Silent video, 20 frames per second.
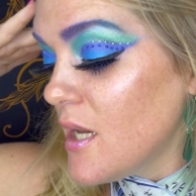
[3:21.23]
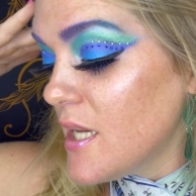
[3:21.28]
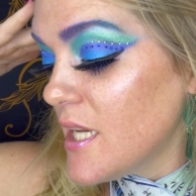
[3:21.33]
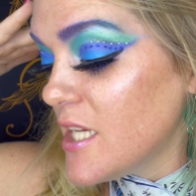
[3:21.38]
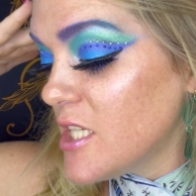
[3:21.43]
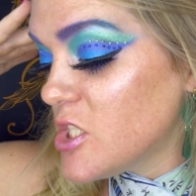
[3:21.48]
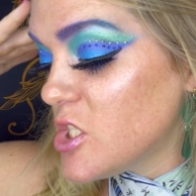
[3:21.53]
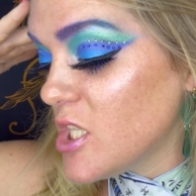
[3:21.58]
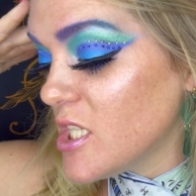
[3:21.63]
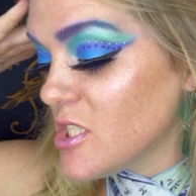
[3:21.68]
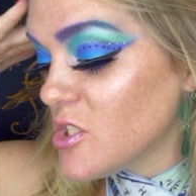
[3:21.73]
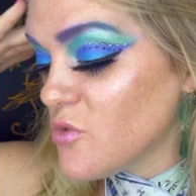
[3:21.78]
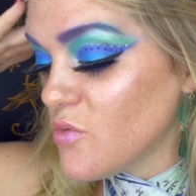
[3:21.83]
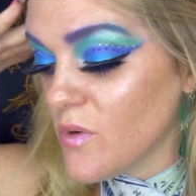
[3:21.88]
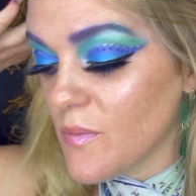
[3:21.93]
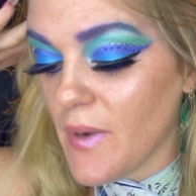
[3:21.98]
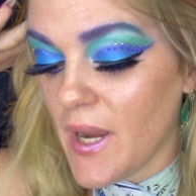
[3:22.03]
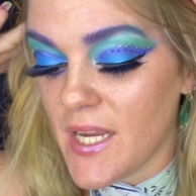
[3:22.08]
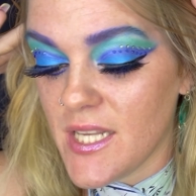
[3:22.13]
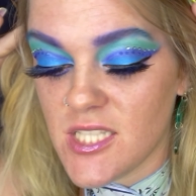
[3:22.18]
It just
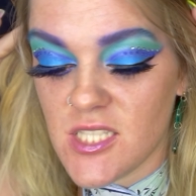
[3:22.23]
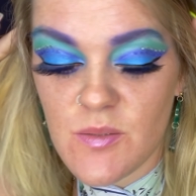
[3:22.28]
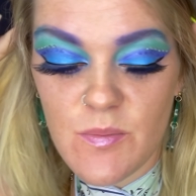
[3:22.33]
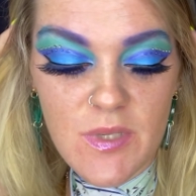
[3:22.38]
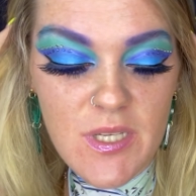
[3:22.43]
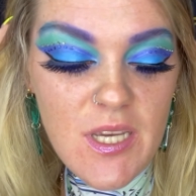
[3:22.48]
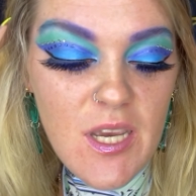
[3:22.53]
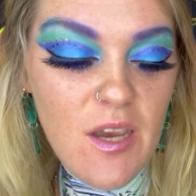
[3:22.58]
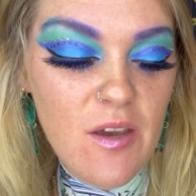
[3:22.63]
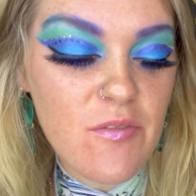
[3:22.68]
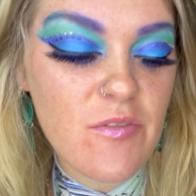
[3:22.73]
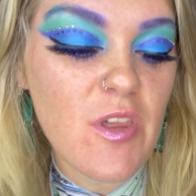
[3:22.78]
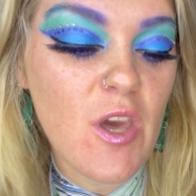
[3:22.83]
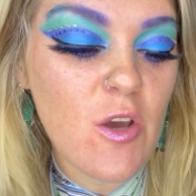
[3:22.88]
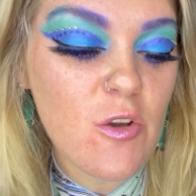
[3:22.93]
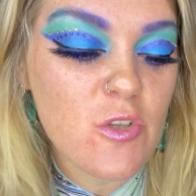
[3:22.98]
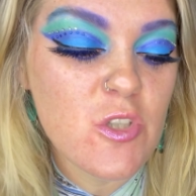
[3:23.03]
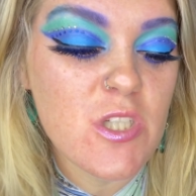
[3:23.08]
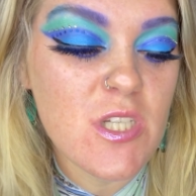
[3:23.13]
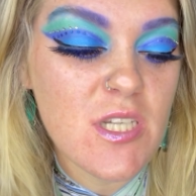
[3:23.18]
reminds me of the
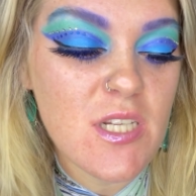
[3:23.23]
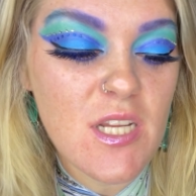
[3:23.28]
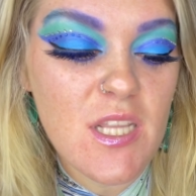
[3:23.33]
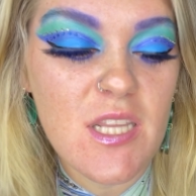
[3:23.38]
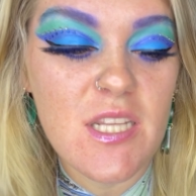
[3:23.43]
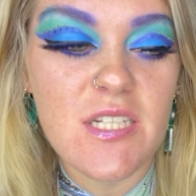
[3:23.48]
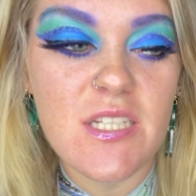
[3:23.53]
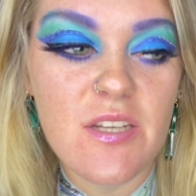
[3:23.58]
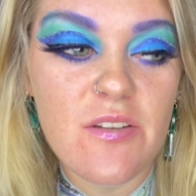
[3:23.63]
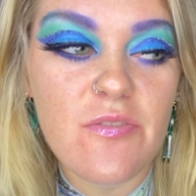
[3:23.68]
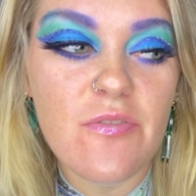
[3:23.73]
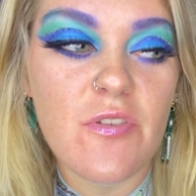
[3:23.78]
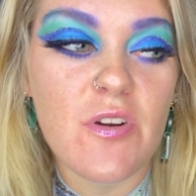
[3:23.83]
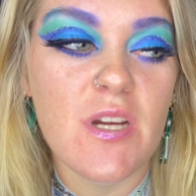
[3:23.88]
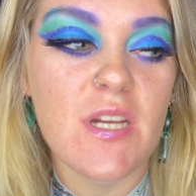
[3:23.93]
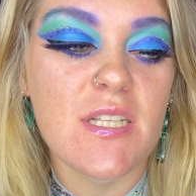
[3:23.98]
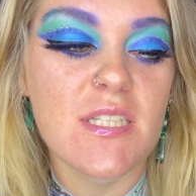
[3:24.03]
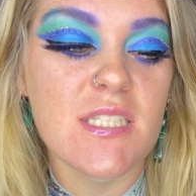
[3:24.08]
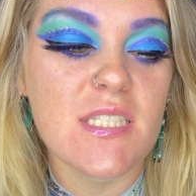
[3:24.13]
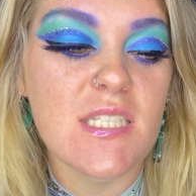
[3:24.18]
ocean and the
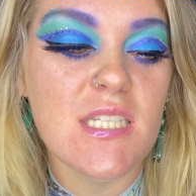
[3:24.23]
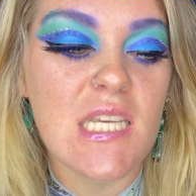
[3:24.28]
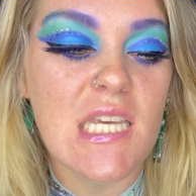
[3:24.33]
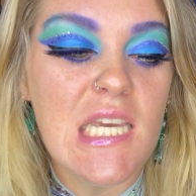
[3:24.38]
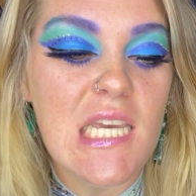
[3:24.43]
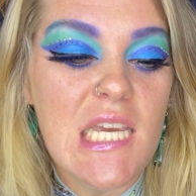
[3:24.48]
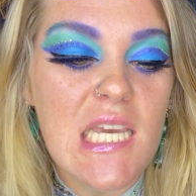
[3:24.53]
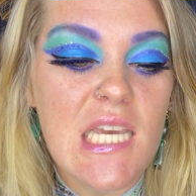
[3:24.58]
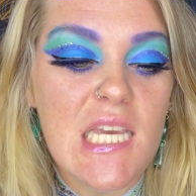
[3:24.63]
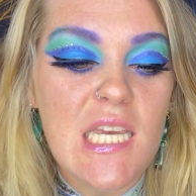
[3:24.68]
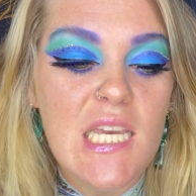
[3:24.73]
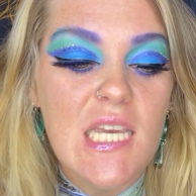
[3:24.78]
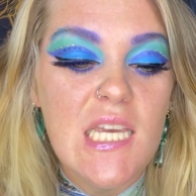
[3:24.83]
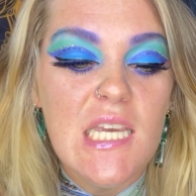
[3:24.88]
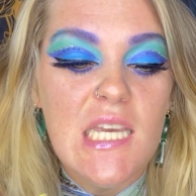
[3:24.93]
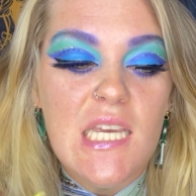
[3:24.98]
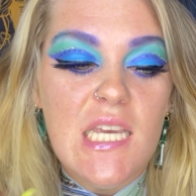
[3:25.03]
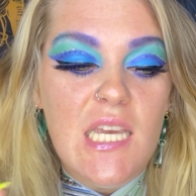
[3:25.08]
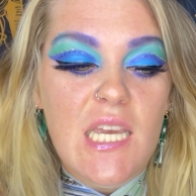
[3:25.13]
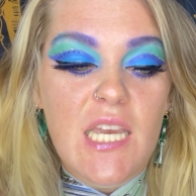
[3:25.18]
different
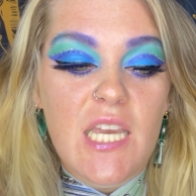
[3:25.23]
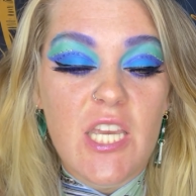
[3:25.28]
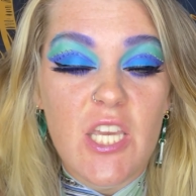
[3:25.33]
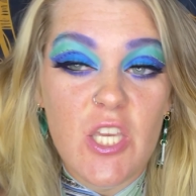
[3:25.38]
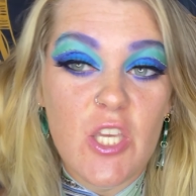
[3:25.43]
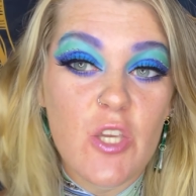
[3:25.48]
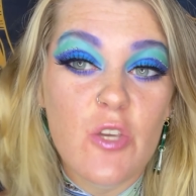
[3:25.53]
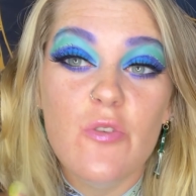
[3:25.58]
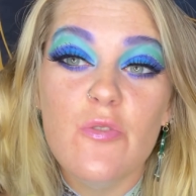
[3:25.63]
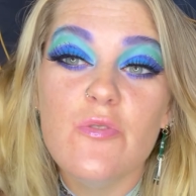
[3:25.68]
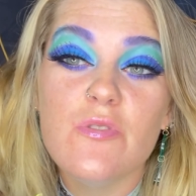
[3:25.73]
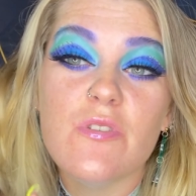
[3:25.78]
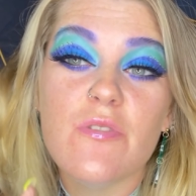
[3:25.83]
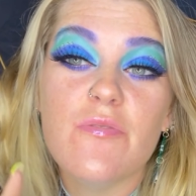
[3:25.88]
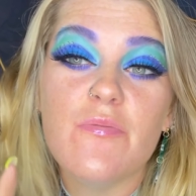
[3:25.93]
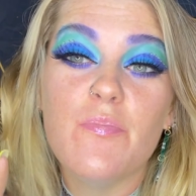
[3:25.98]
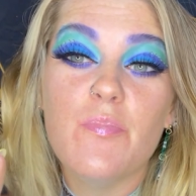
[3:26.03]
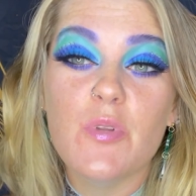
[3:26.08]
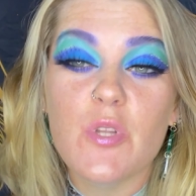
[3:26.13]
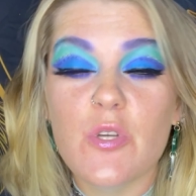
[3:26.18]
hues
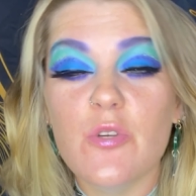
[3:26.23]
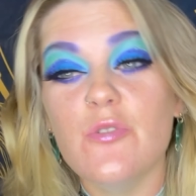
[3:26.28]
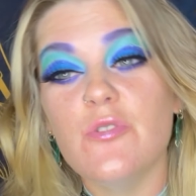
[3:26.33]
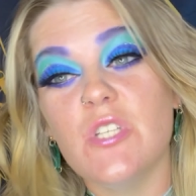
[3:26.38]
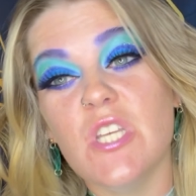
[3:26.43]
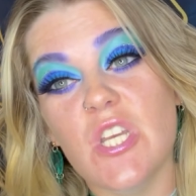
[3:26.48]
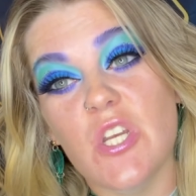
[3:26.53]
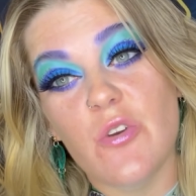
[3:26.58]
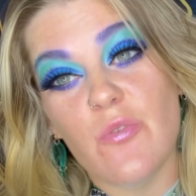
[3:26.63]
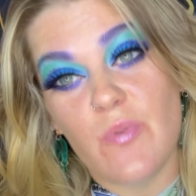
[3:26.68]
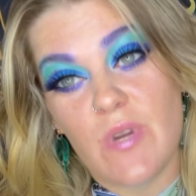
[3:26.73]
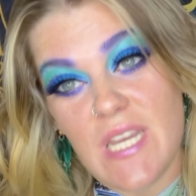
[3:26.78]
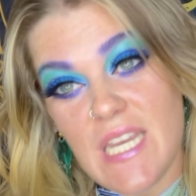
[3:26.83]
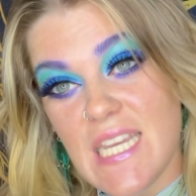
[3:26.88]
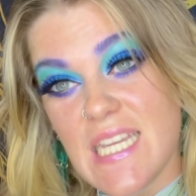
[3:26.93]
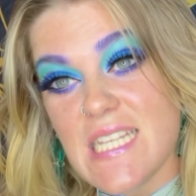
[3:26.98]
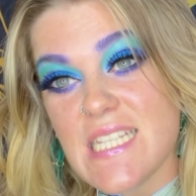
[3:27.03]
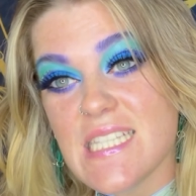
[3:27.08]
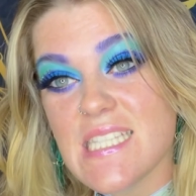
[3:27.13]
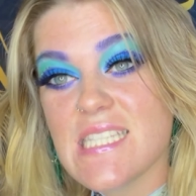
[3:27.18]
of blues and
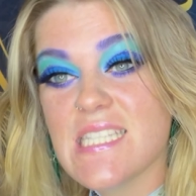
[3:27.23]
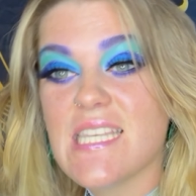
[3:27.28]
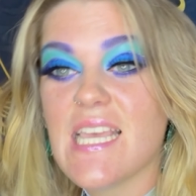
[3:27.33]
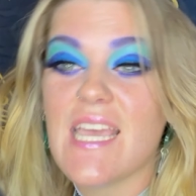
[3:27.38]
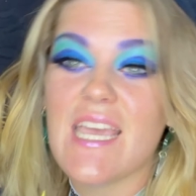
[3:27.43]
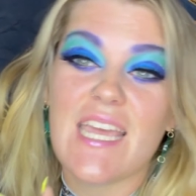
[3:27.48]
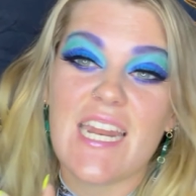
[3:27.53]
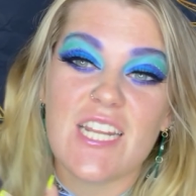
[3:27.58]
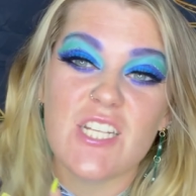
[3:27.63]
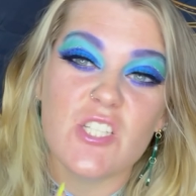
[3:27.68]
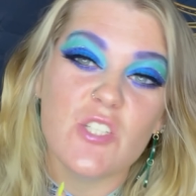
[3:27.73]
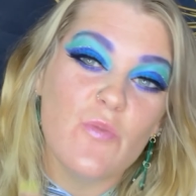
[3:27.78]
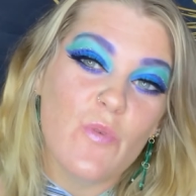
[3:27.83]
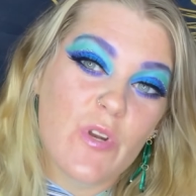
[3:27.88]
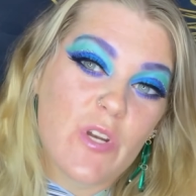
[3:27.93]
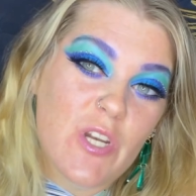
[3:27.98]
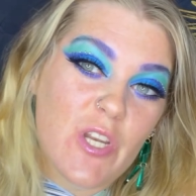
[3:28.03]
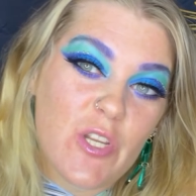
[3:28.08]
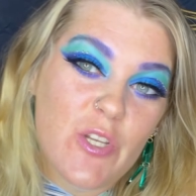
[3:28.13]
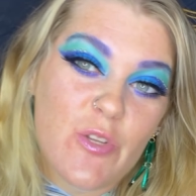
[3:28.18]
greens, and I just
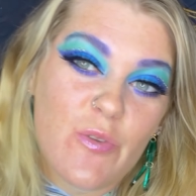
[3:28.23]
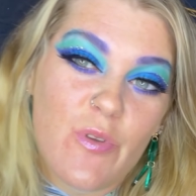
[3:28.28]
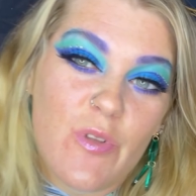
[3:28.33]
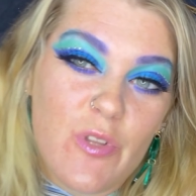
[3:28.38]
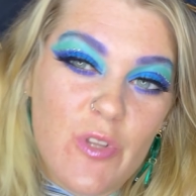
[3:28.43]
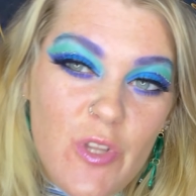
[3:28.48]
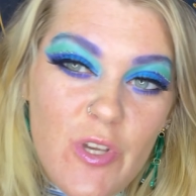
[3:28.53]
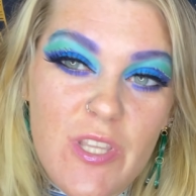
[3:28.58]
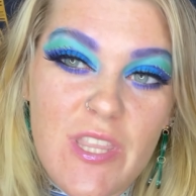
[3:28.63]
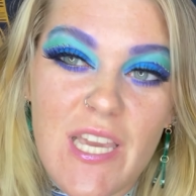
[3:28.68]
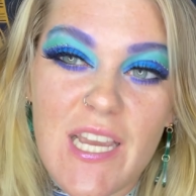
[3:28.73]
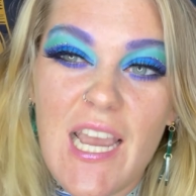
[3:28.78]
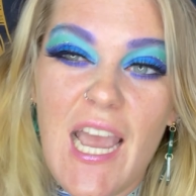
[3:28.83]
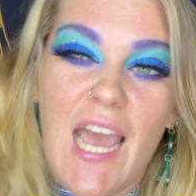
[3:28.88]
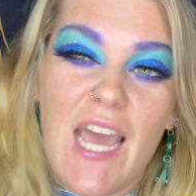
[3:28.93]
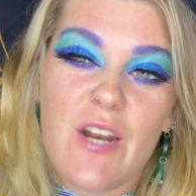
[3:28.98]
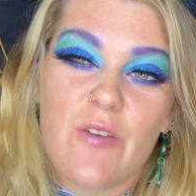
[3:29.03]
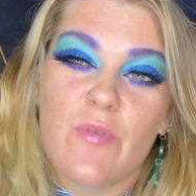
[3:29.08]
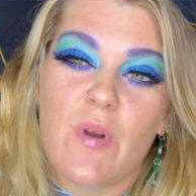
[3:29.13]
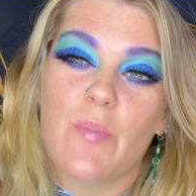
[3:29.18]
wanted to do a look that
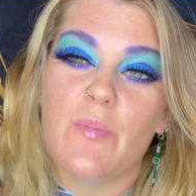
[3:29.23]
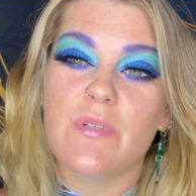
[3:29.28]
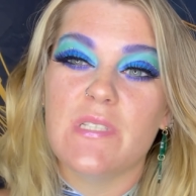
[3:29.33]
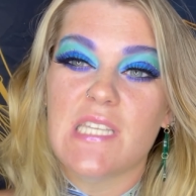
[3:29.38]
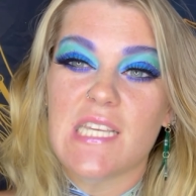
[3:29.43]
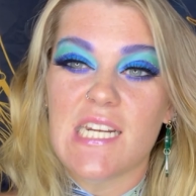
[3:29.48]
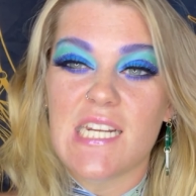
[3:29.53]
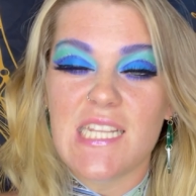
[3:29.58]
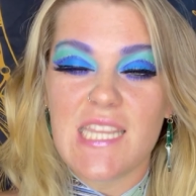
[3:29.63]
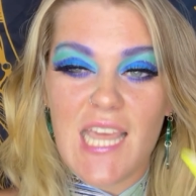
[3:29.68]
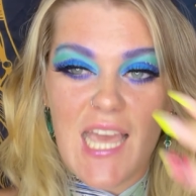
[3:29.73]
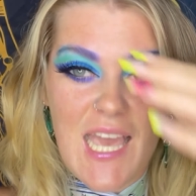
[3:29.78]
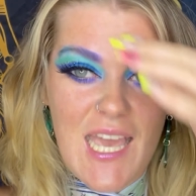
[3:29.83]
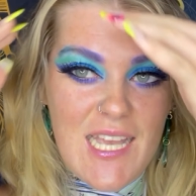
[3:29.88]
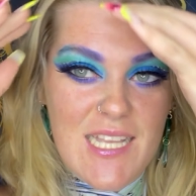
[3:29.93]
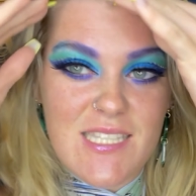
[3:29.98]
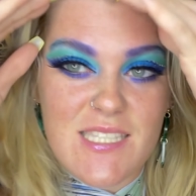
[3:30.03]
kind of represented that.